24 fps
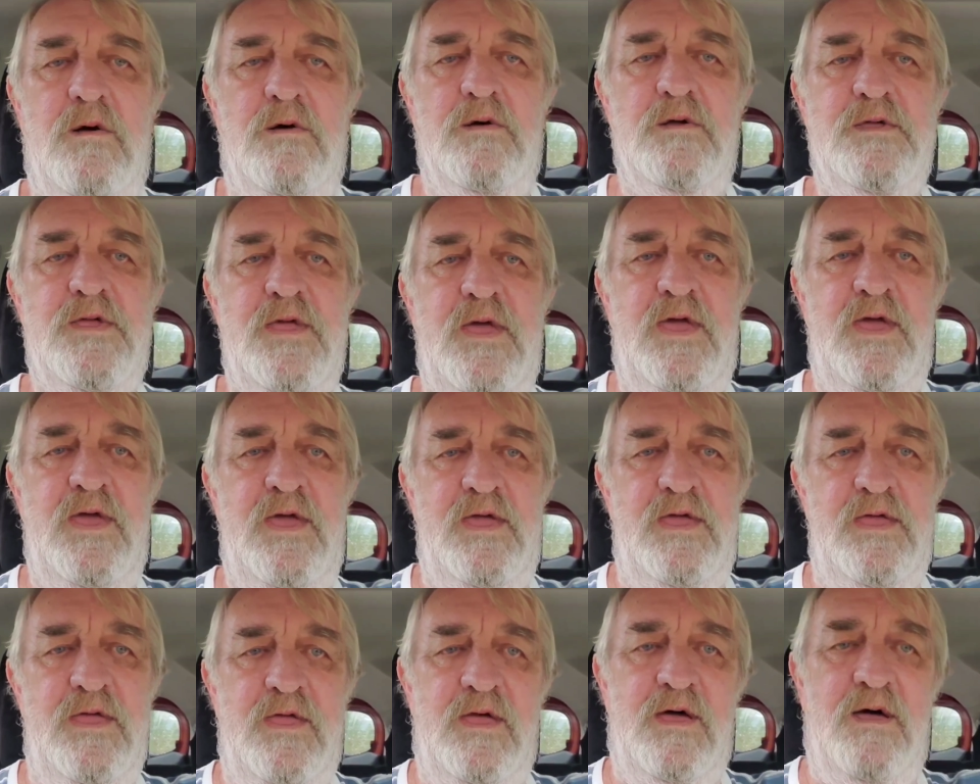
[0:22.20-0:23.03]

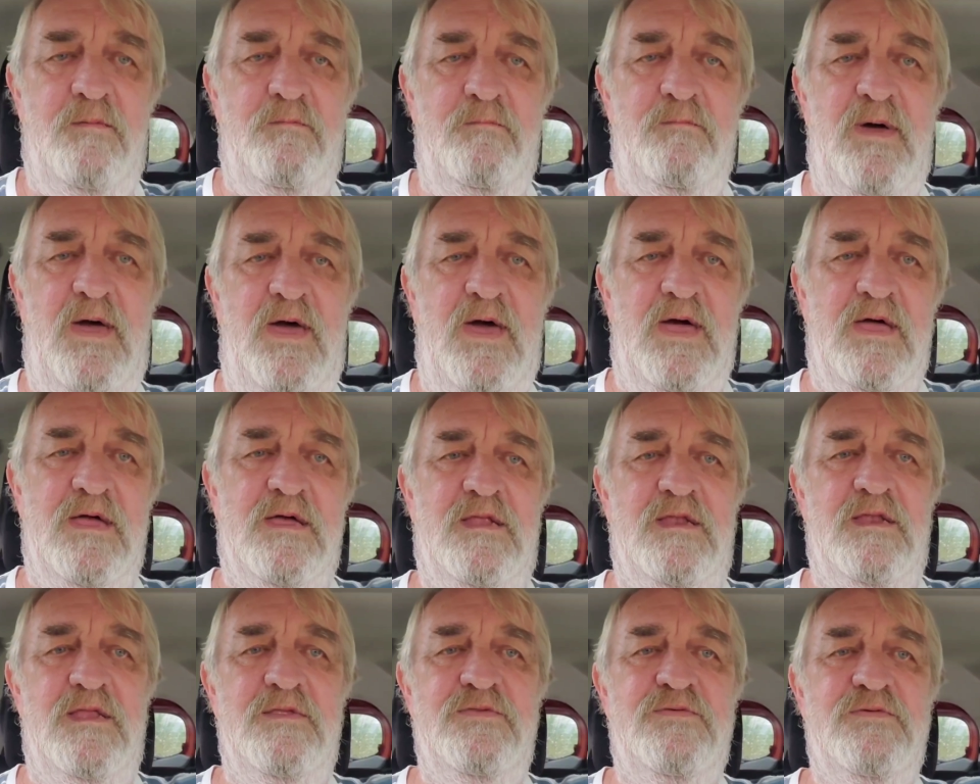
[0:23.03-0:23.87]
Okay, I'm
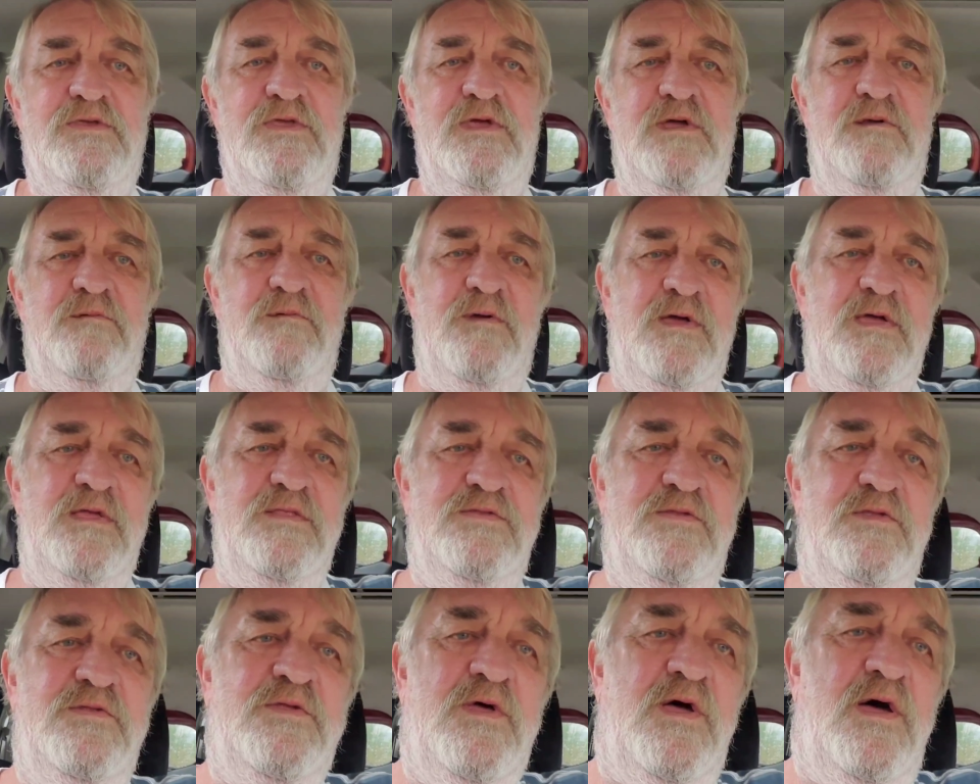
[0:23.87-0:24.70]
back. Let's get
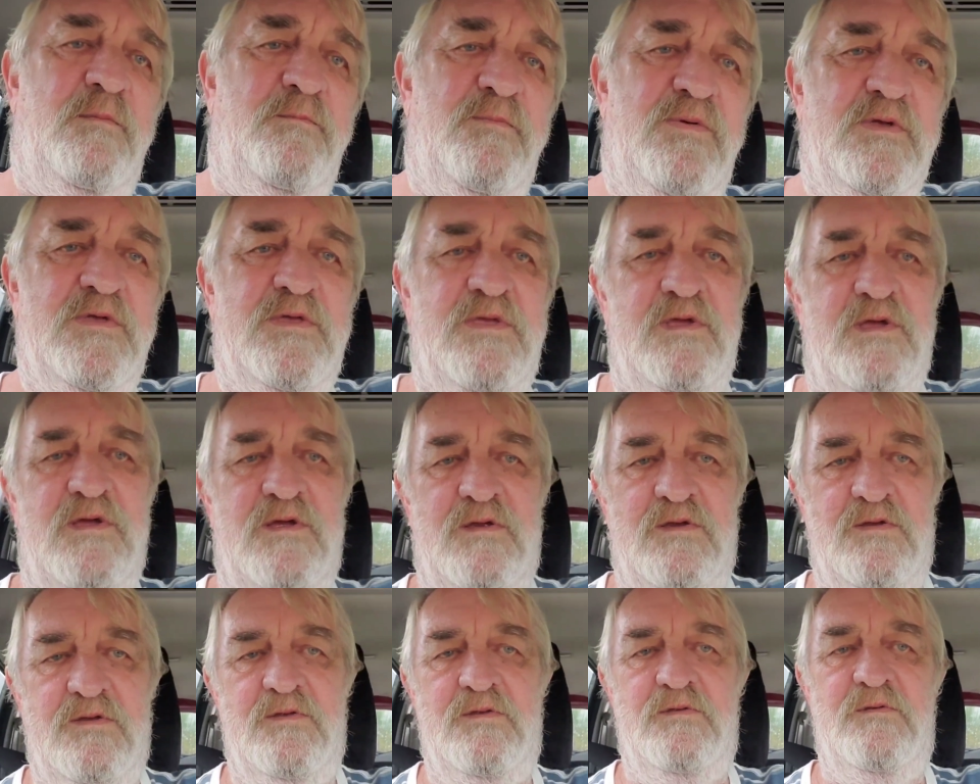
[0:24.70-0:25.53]
right to topic
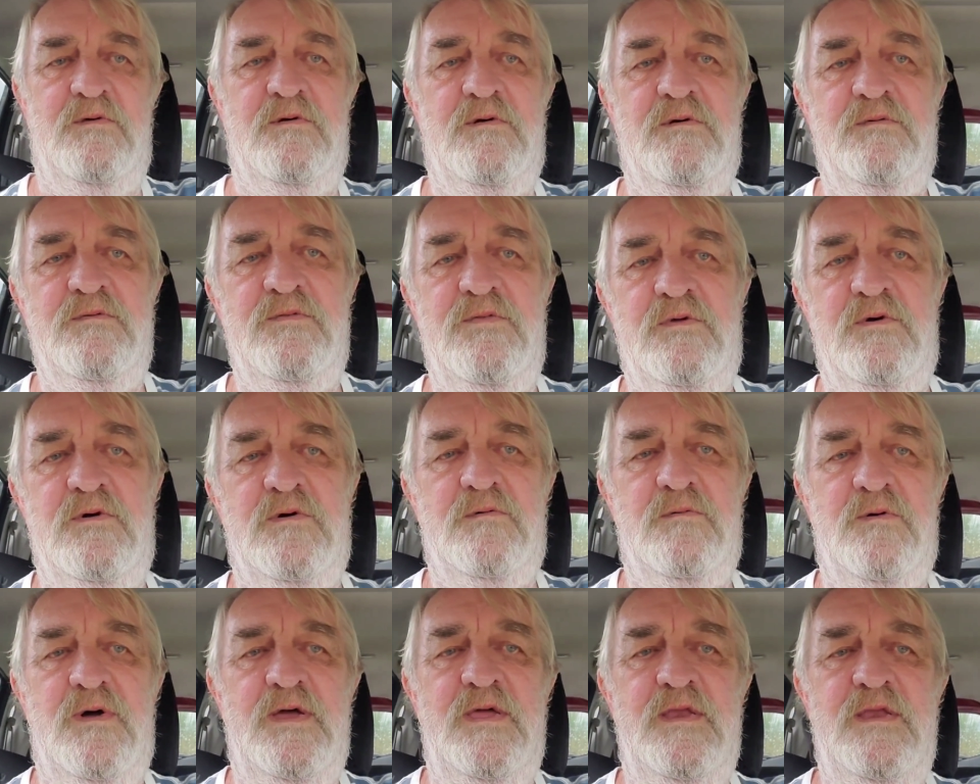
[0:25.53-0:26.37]
here.
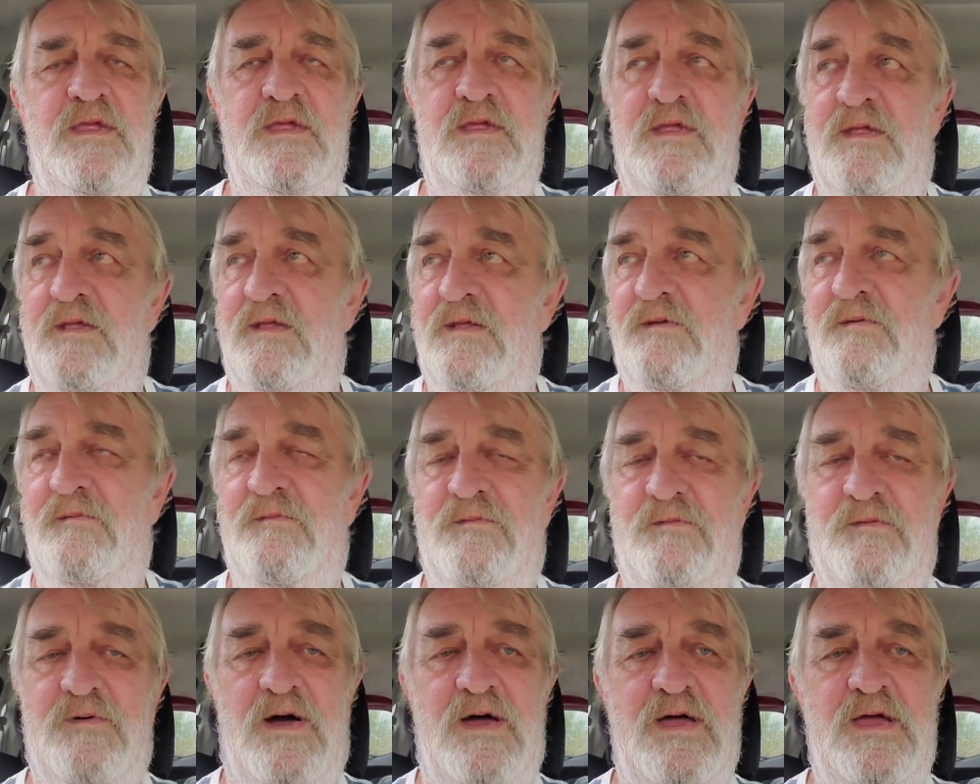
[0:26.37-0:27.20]
No waiting.
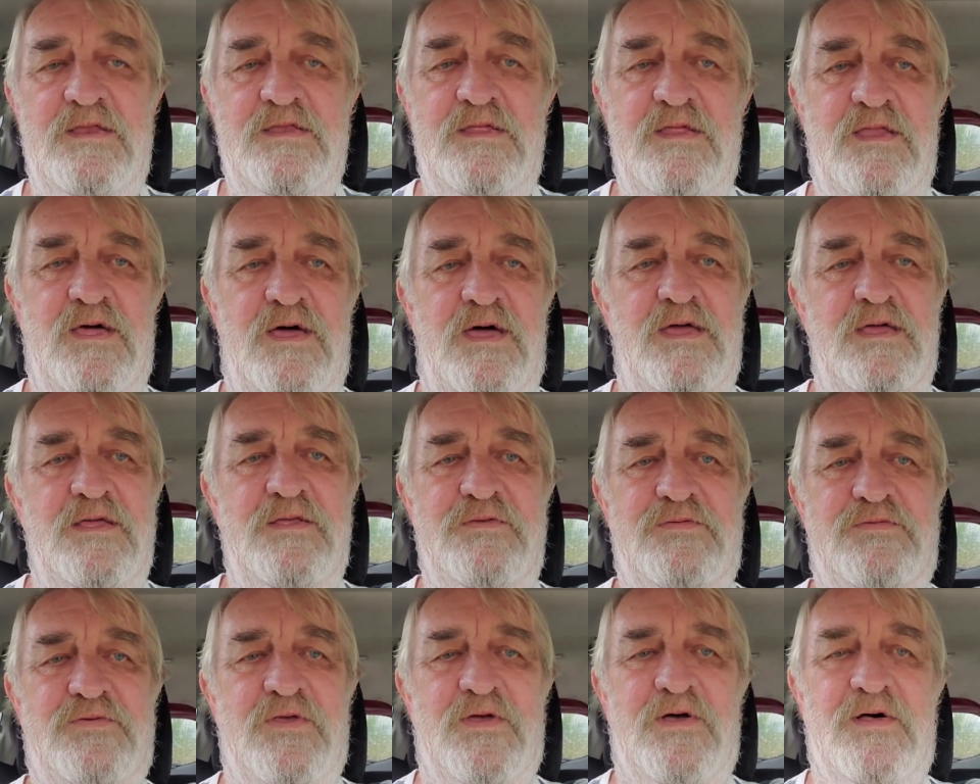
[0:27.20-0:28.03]
Why did
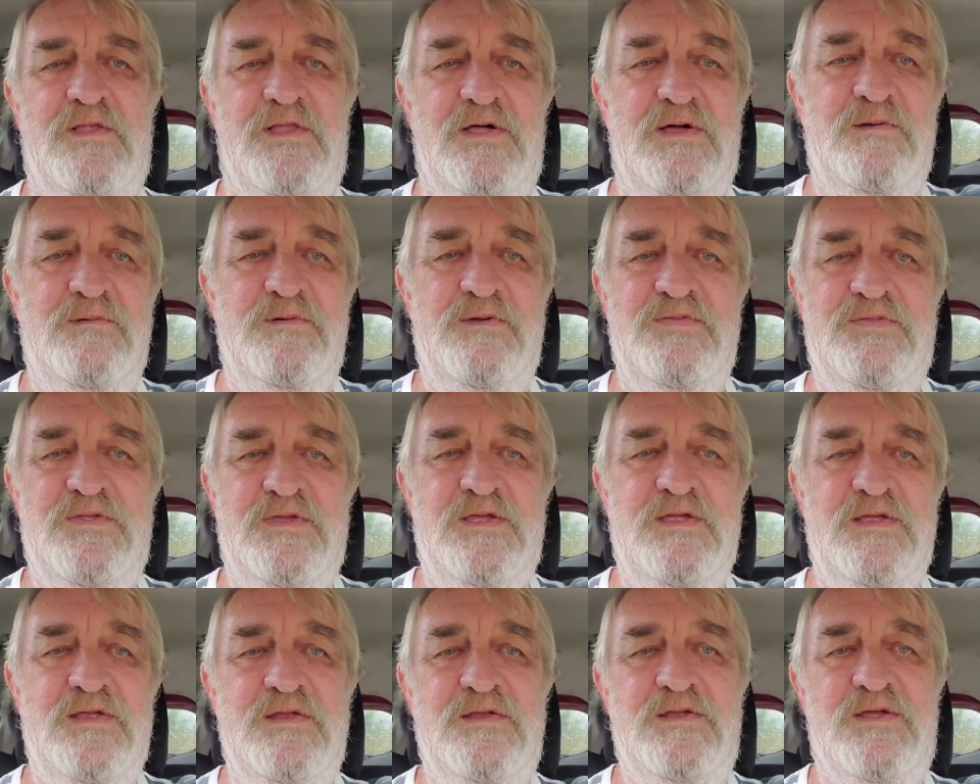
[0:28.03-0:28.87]
I sell
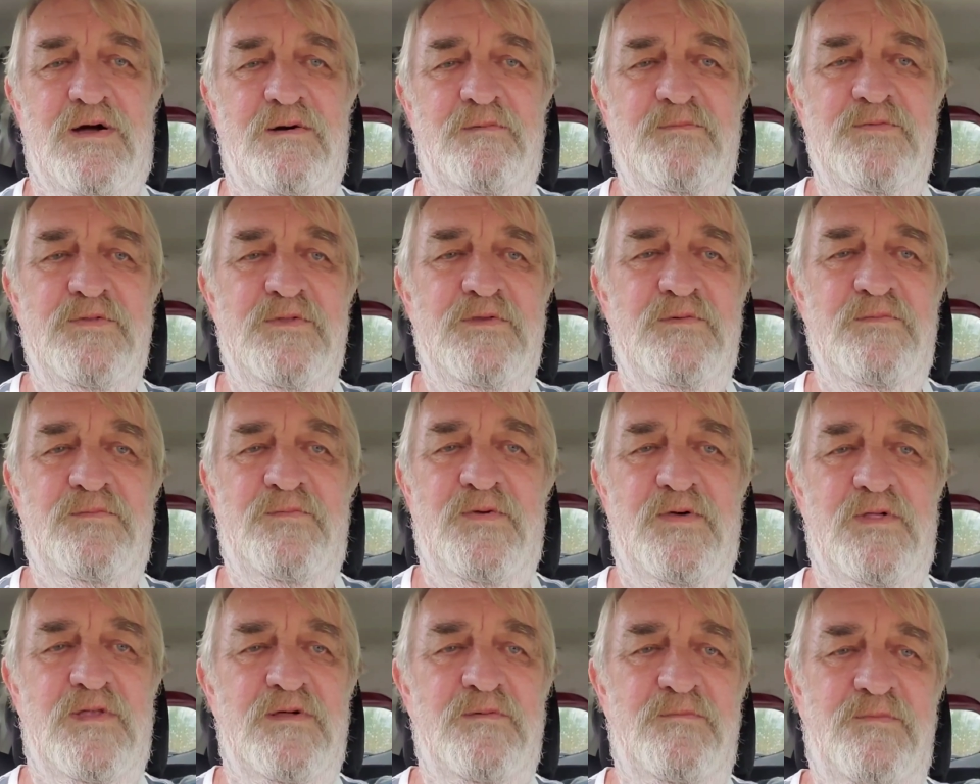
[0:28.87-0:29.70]
everything and come to the
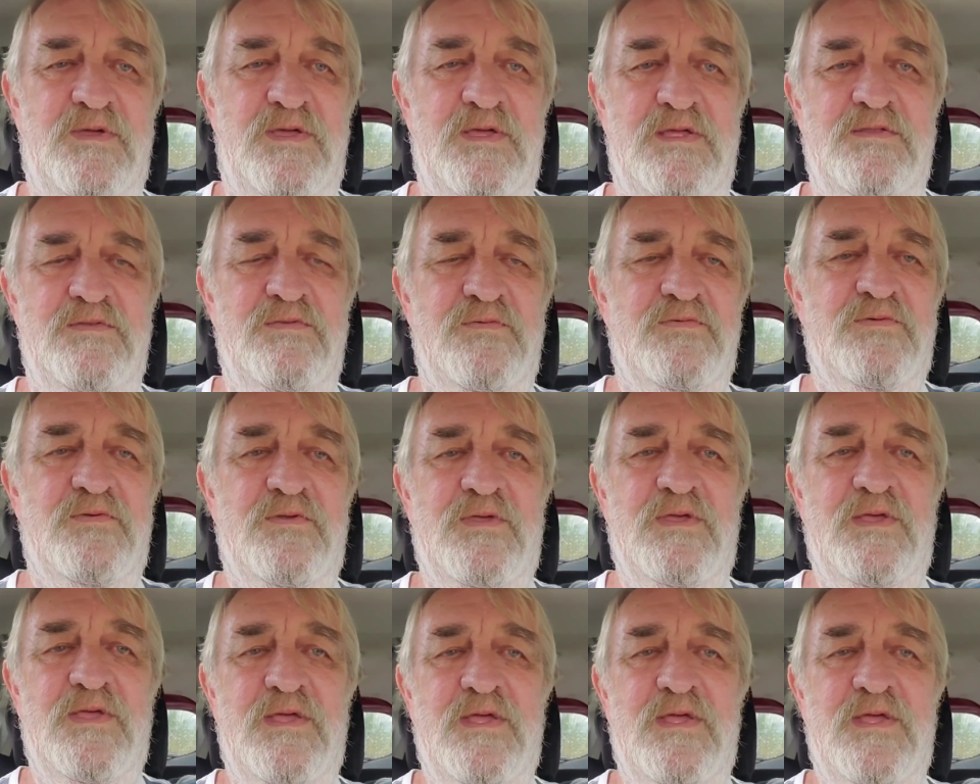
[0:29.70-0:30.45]
Philippines?